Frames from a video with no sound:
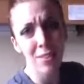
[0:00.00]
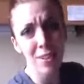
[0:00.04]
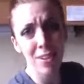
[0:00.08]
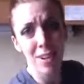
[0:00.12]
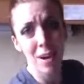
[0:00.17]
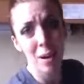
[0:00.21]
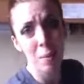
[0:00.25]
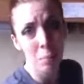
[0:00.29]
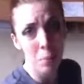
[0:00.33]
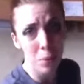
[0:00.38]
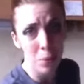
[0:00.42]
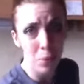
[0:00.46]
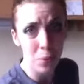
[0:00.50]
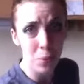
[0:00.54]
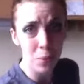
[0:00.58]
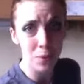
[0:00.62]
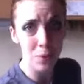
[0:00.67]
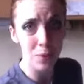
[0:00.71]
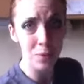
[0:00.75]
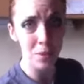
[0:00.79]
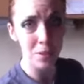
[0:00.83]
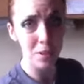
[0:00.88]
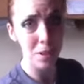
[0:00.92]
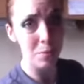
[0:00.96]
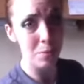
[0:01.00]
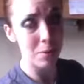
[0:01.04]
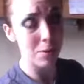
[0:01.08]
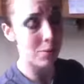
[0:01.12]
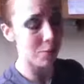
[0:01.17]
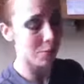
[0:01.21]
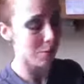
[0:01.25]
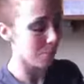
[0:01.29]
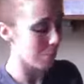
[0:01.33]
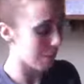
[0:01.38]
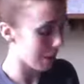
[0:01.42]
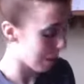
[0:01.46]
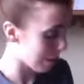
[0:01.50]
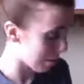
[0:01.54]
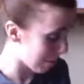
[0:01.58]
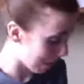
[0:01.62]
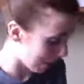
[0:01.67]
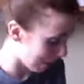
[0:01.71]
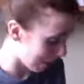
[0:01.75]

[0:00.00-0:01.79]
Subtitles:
a couple orders coming from them.